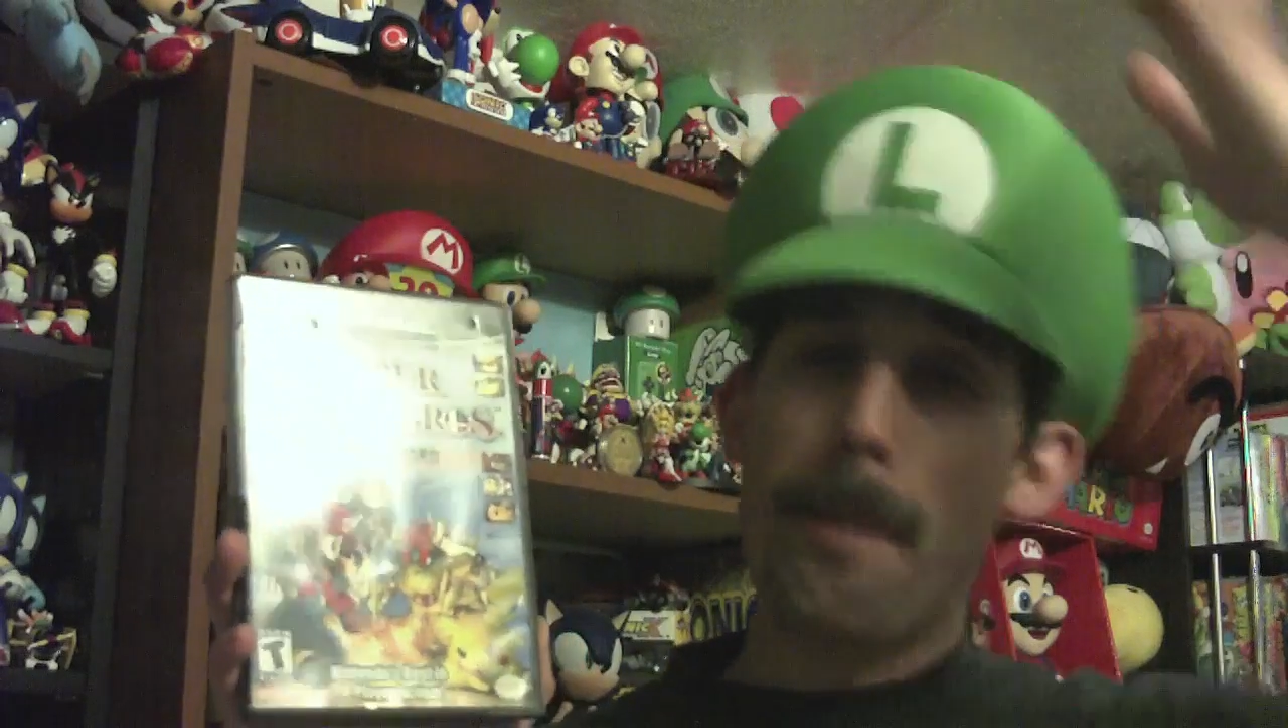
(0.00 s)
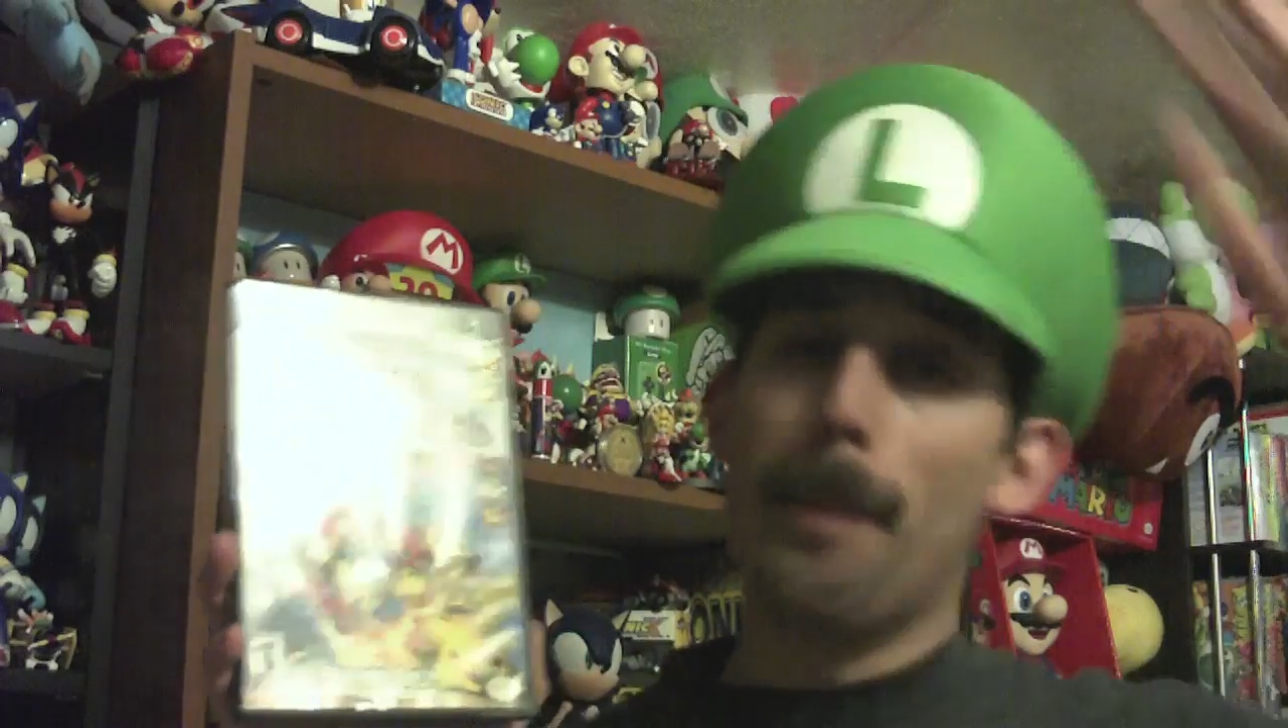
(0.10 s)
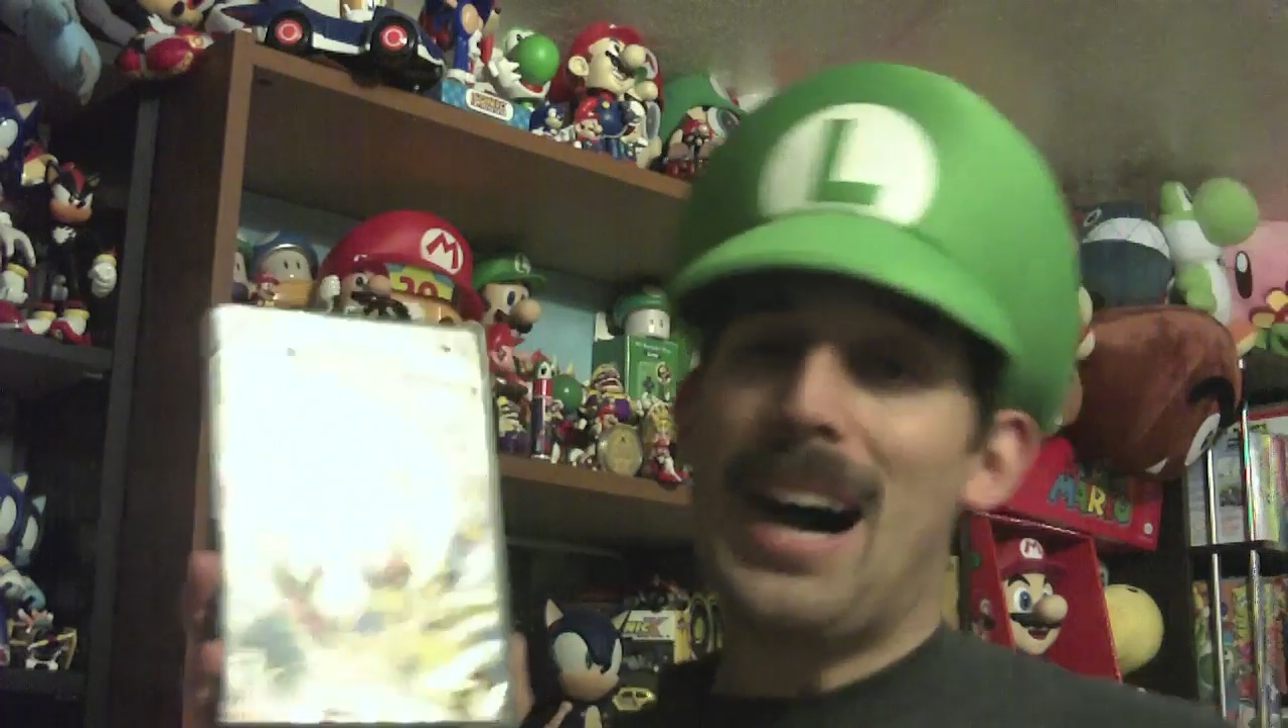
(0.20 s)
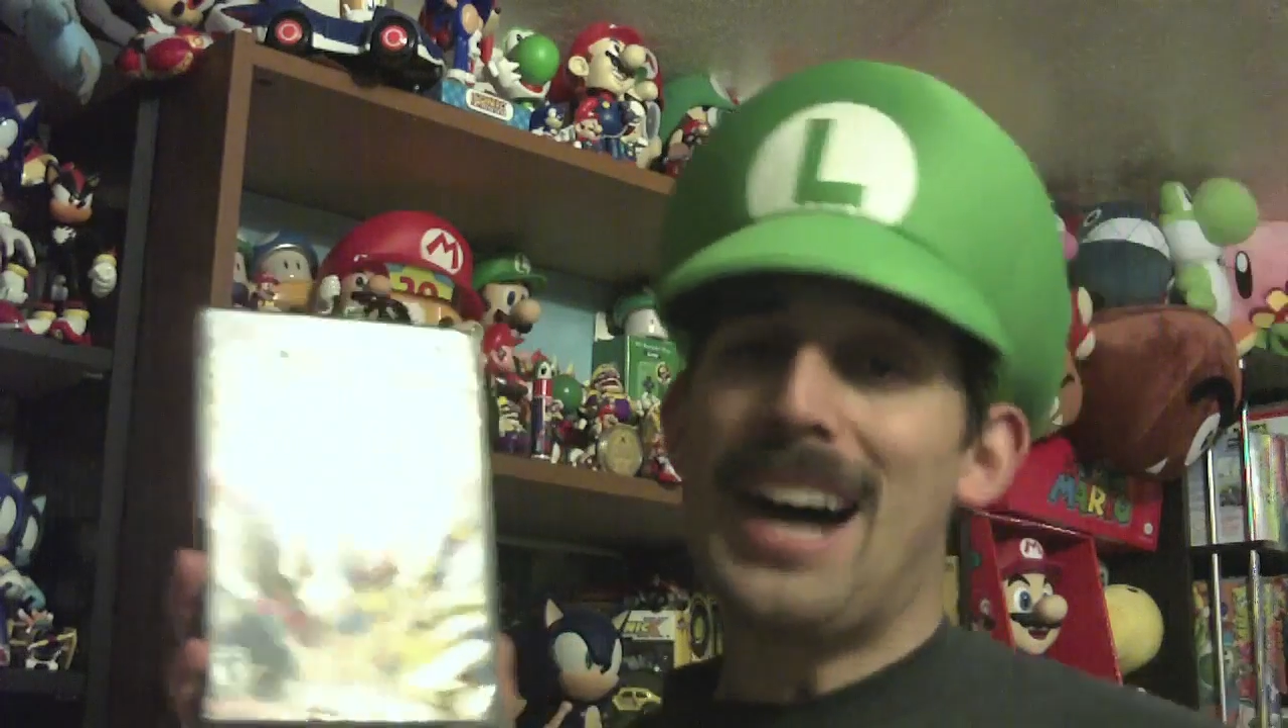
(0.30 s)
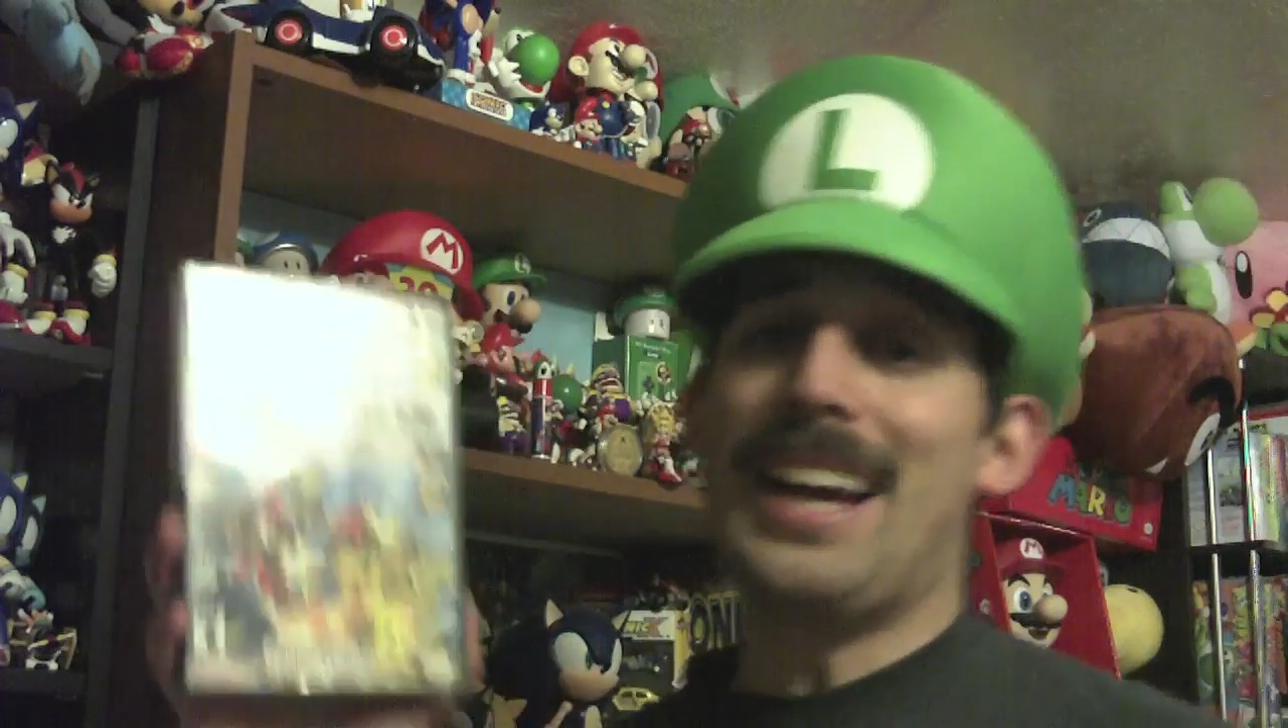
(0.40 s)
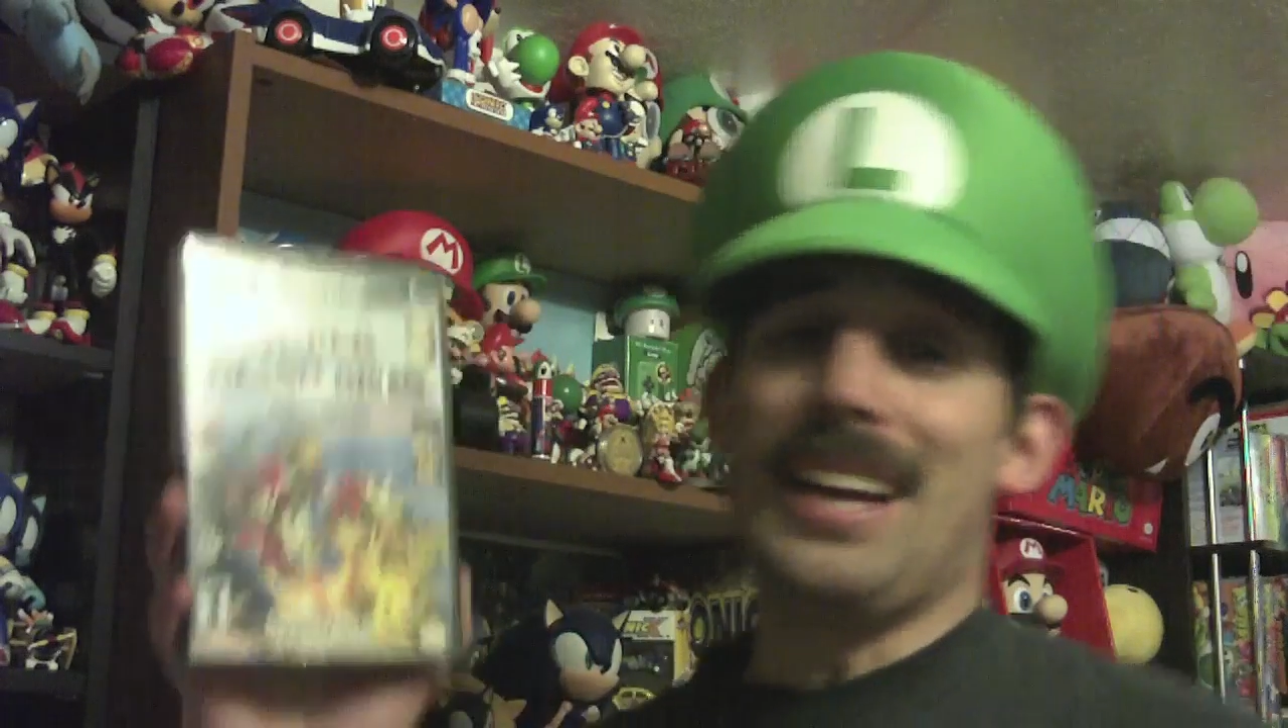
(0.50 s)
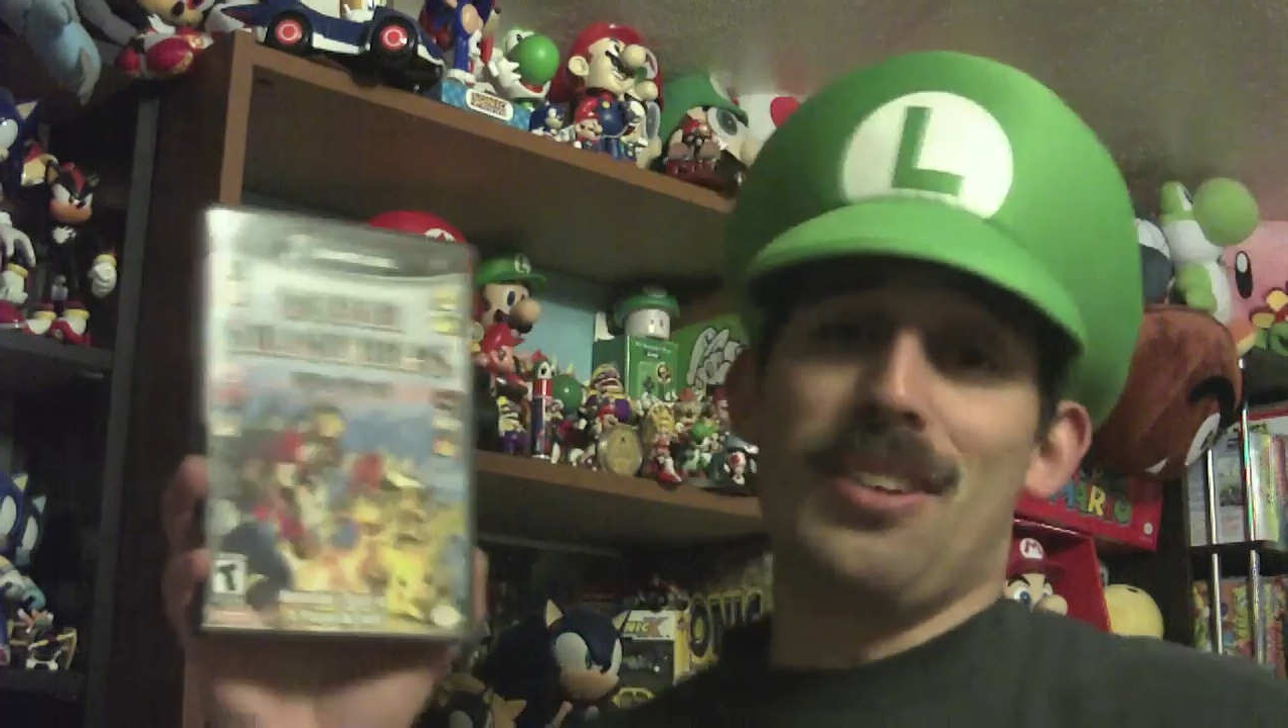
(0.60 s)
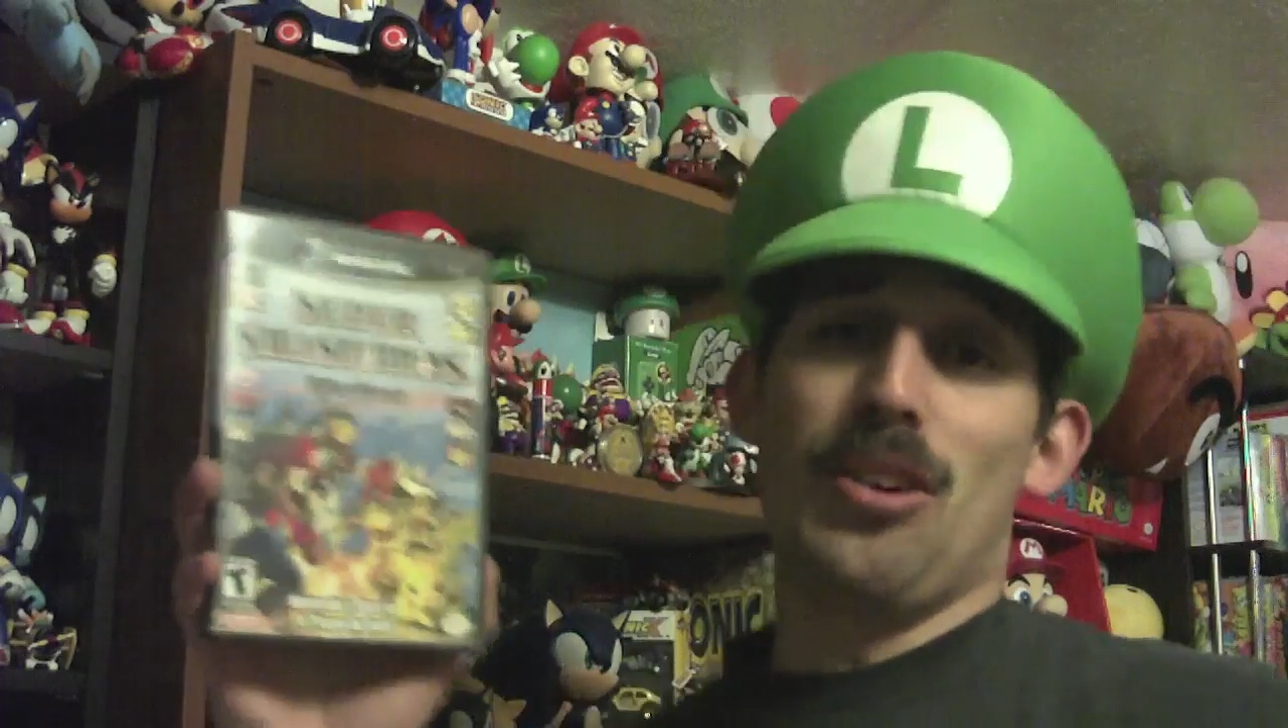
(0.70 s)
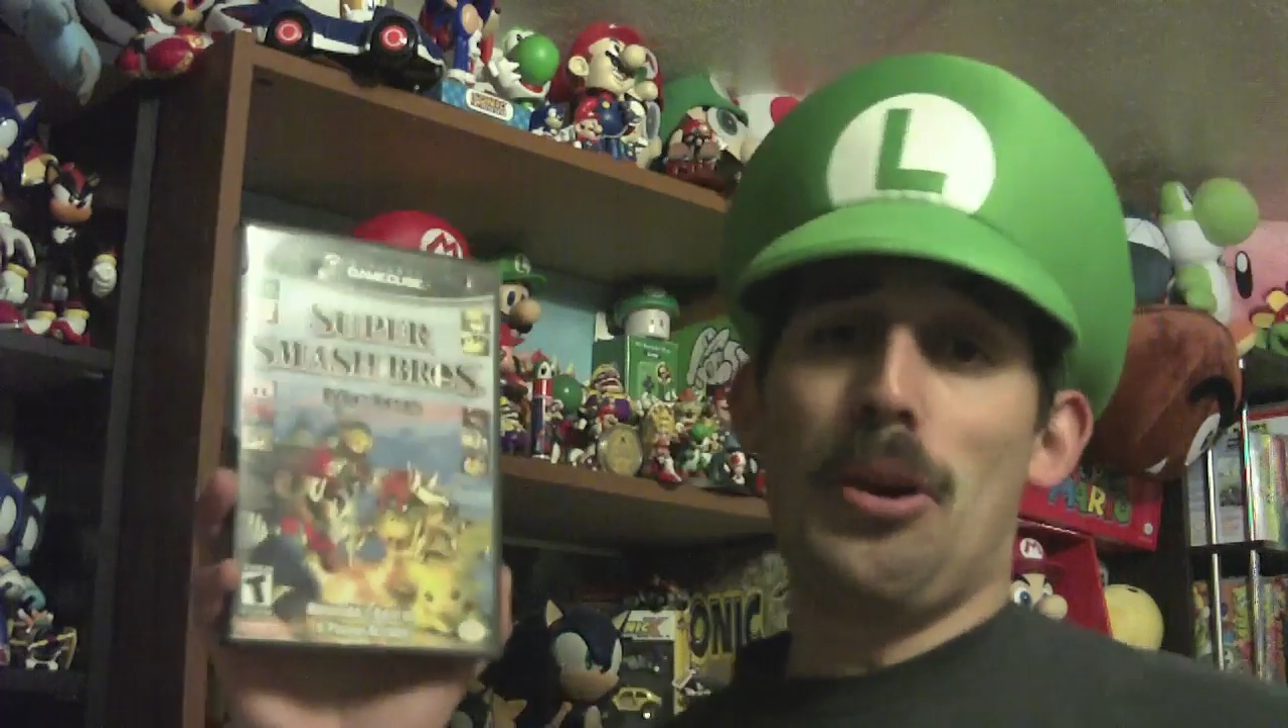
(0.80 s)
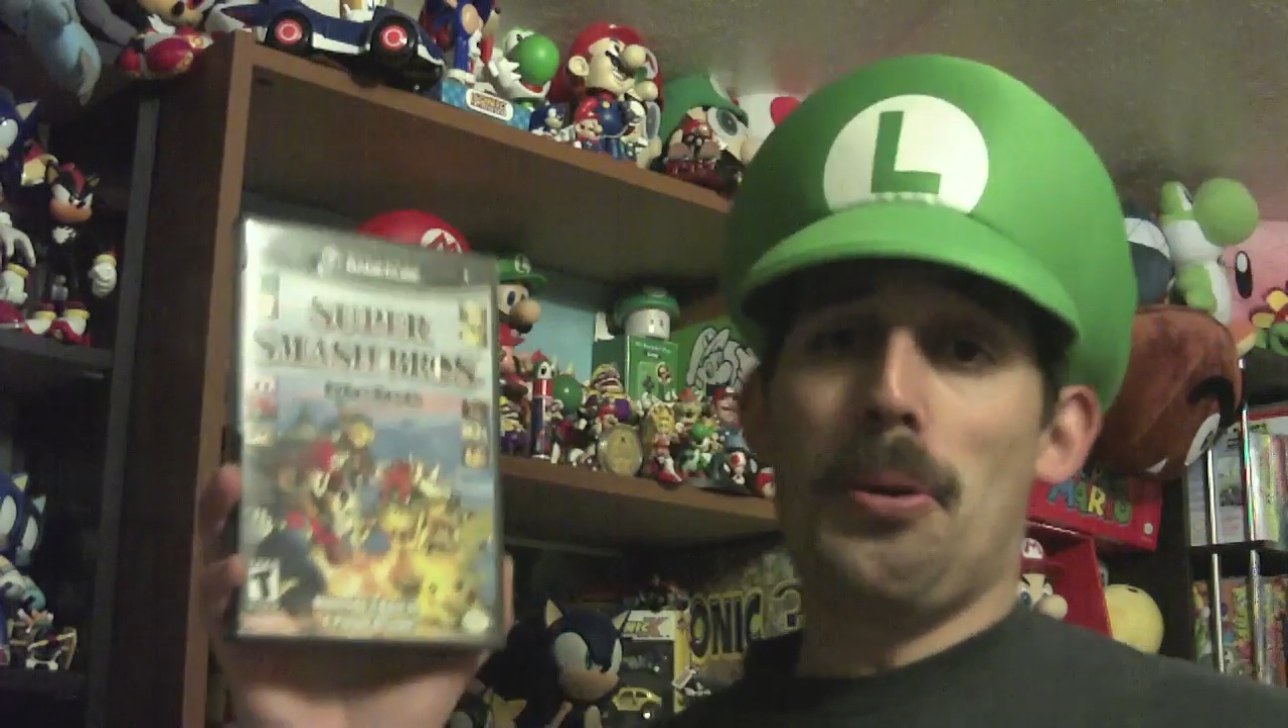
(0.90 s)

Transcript: mind